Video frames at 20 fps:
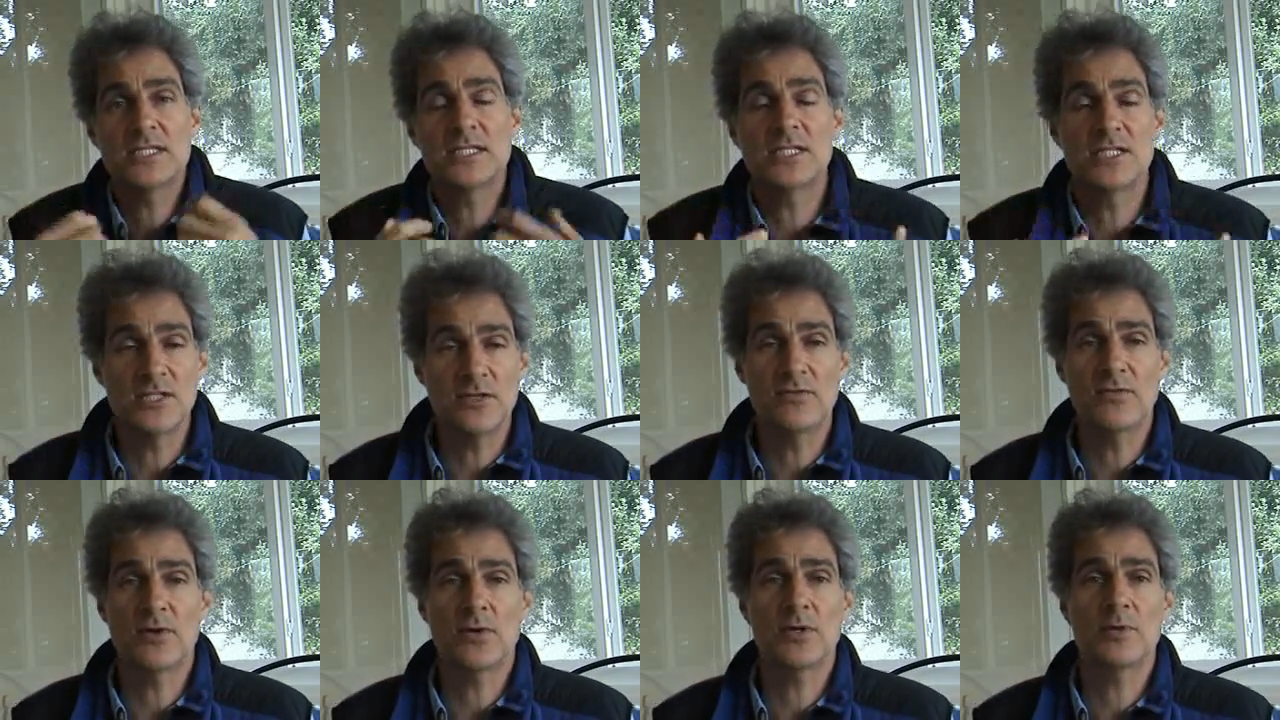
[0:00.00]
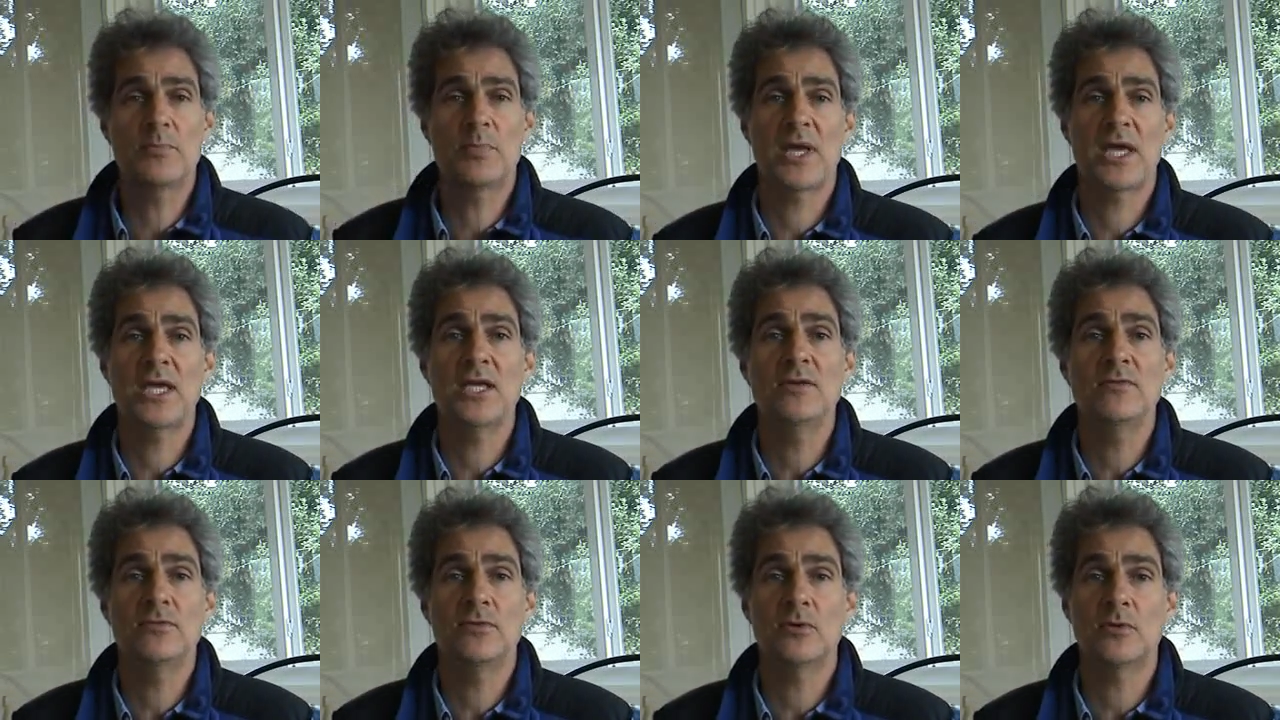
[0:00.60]
and it's a very
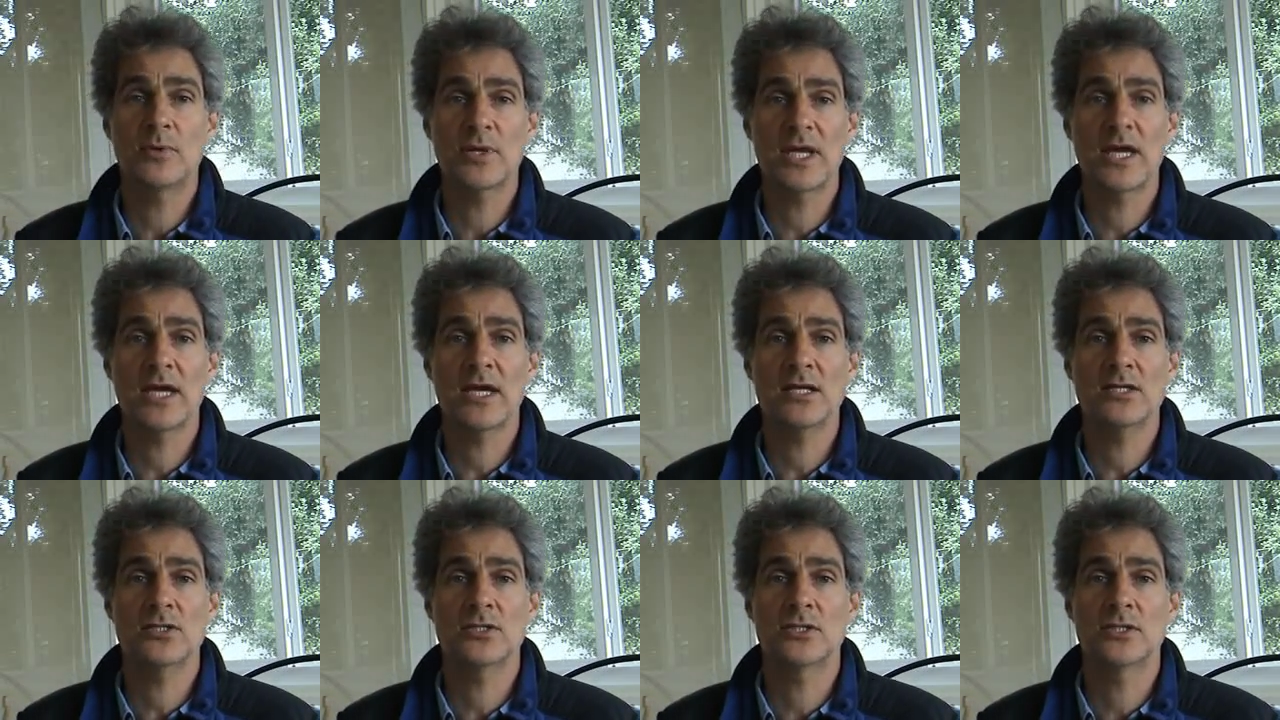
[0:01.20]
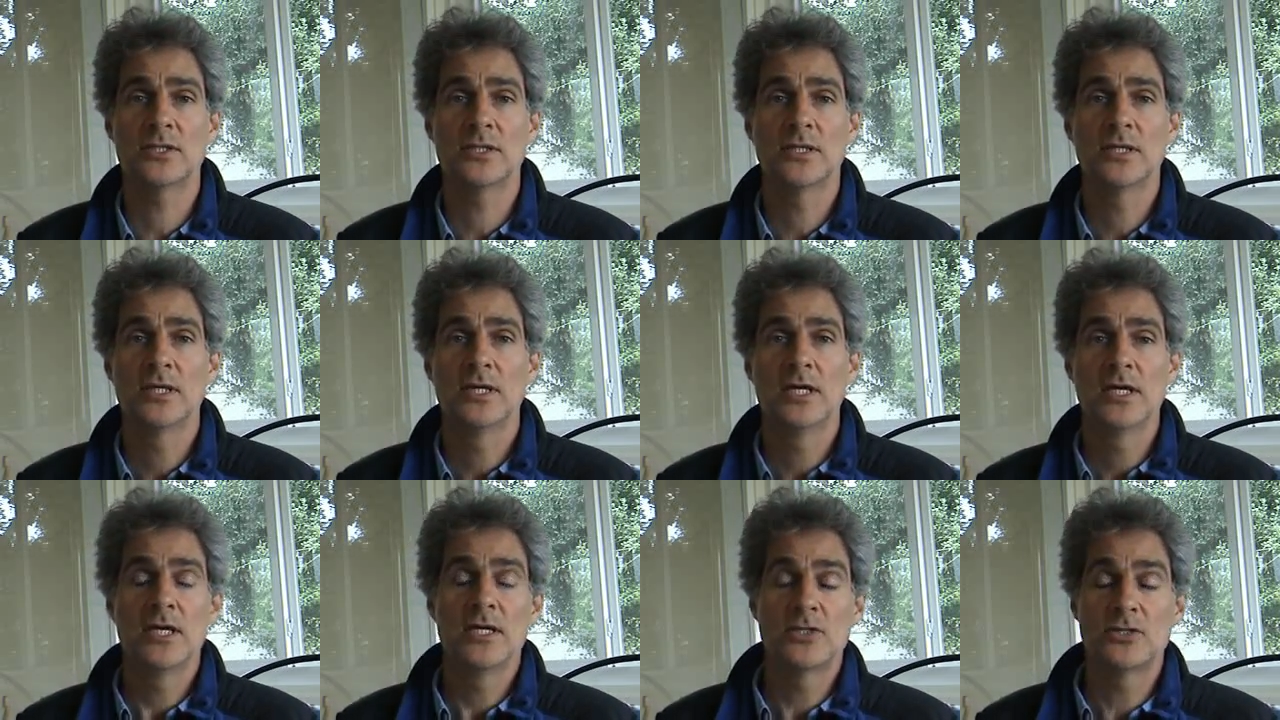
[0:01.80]
painful reaction
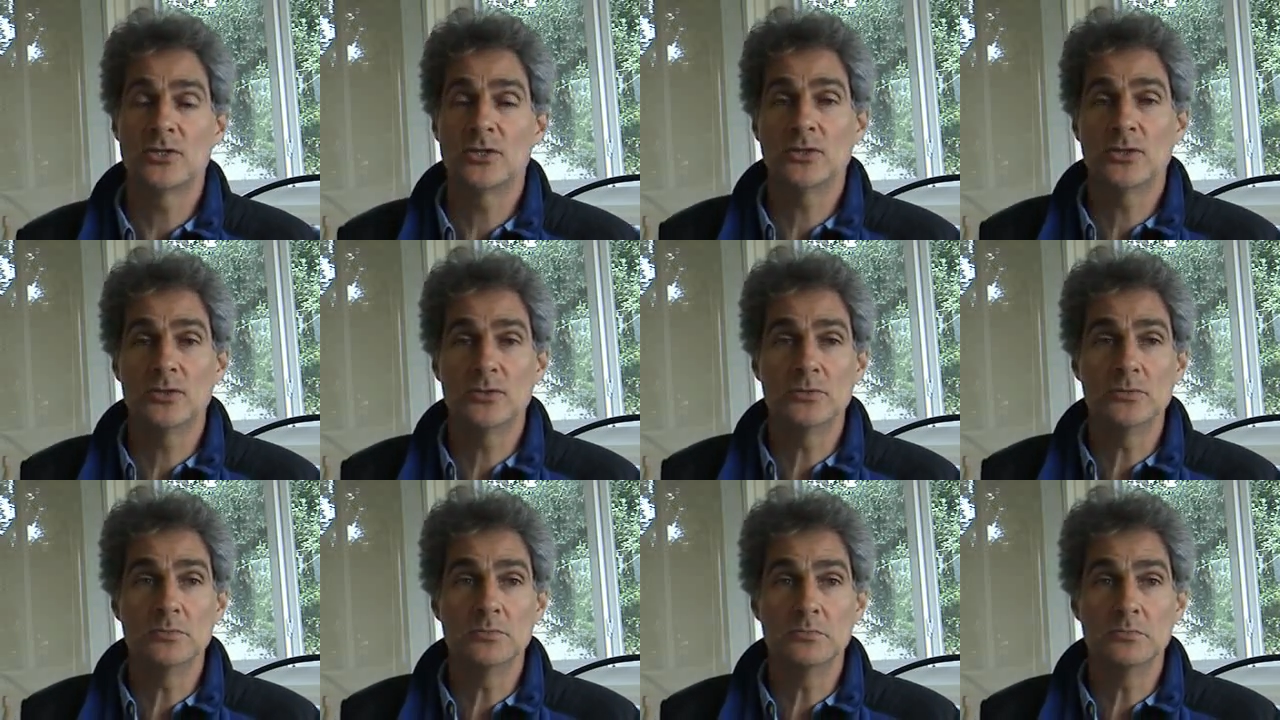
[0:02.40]
to